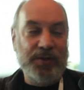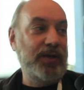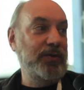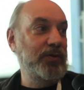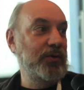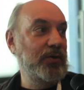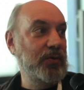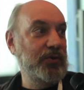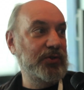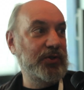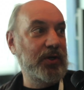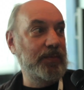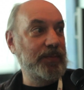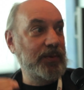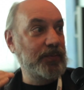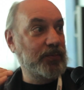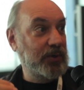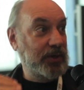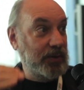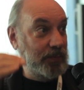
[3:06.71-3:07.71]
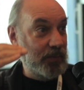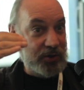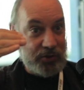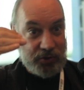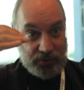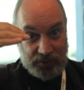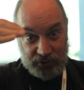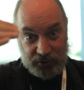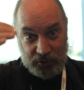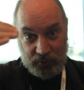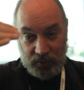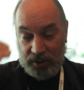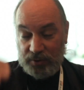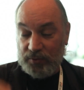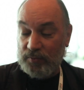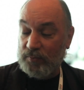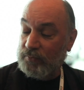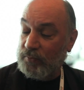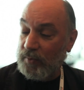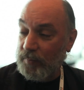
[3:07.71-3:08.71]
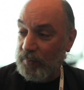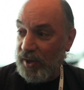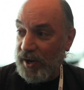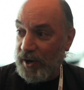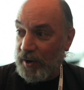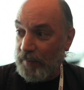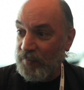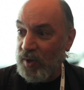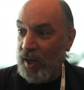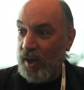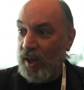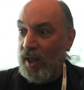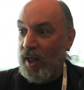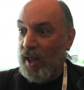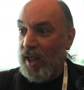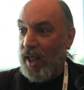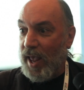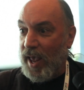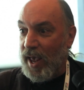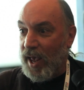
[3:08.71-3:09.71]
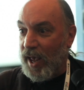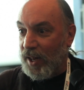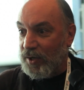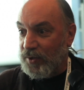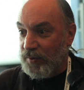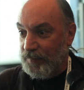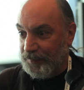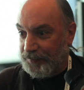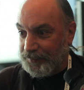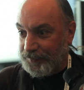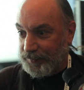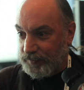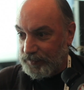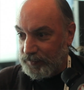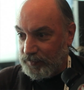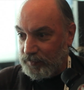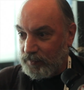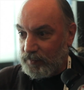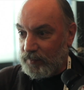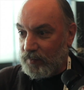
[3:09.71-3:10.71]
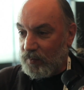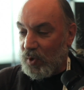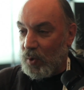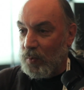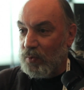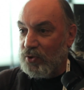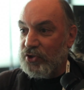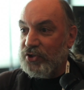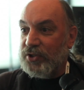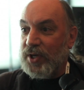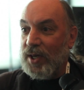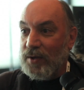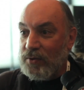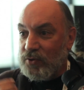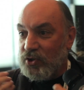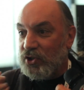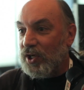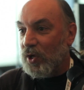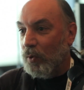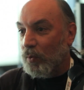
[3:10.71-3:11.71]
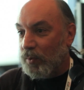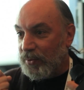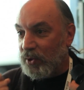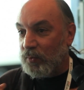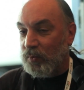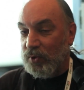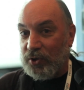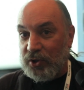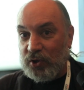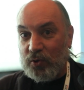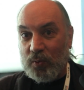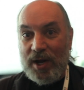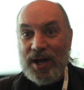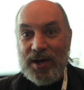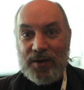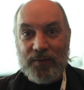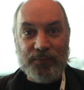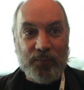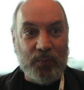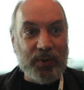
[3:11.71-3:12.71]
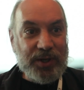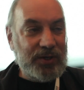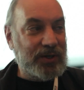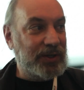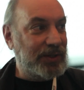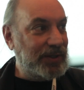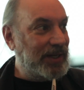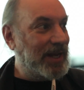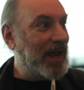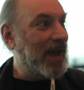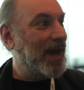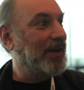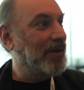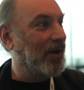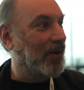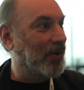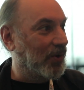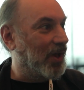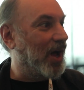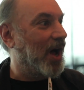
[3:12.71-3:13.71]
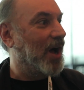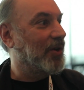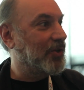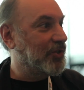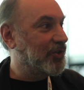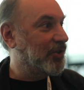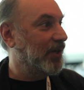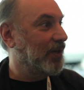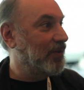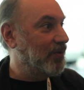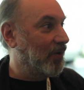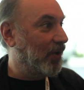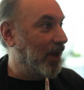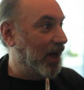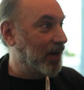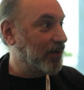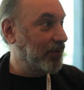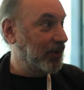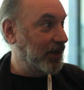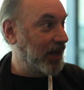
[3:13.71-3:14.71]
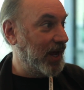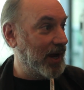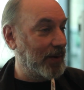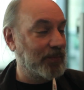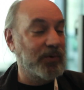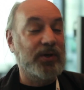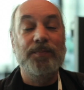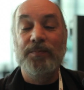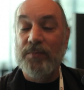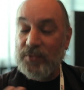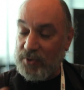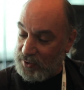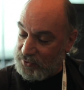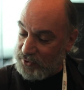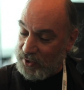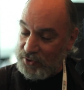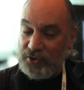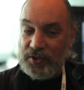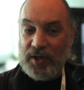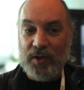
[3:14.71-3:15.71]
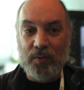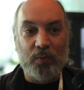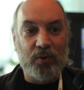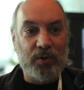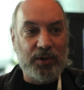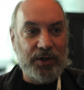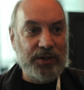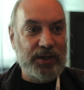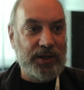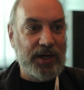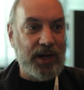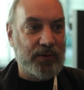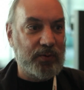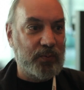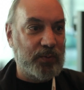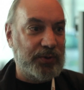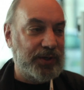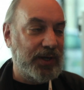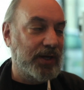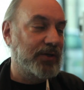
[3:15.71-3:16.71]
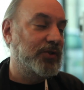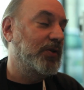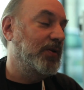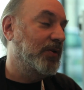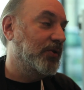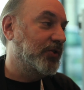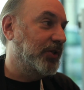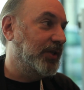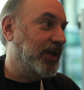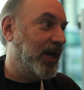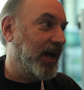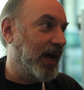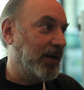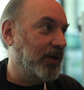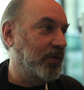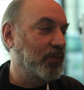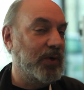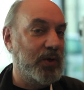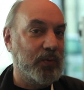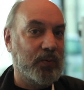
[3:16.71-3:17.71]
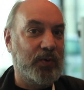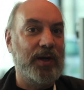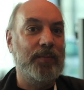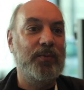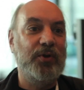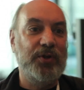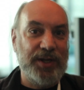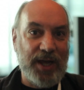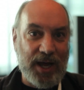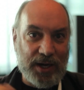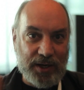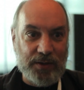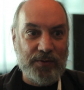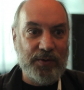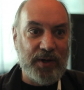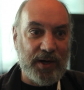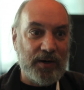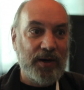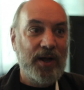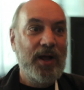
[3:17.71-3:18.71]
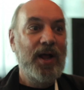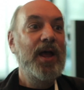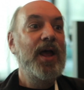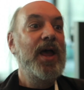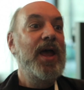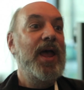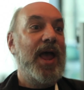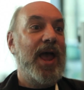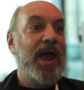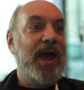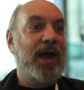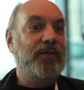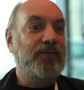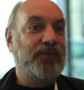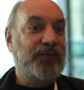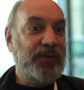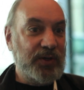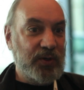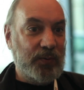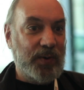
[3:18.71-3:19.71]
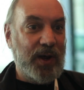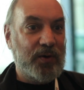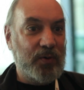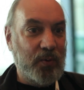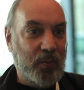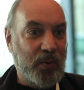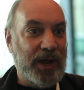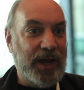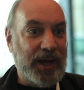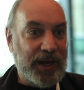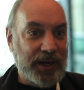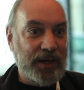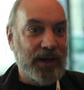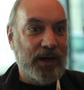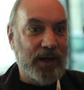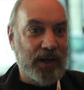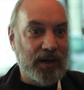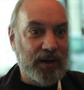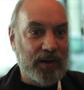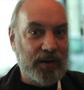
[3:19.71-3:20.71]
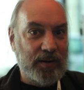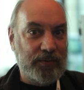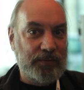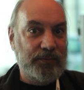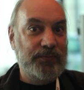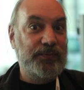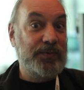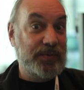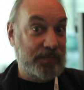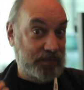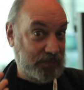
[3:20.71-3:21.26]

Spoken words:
that you do is going to be pretty much destructive from there. And we're just saying, gee, it would be really great if we could get a log signal out of the camera. As I said, working together with the engineers at Canon, we were able to get in there and figure out a way of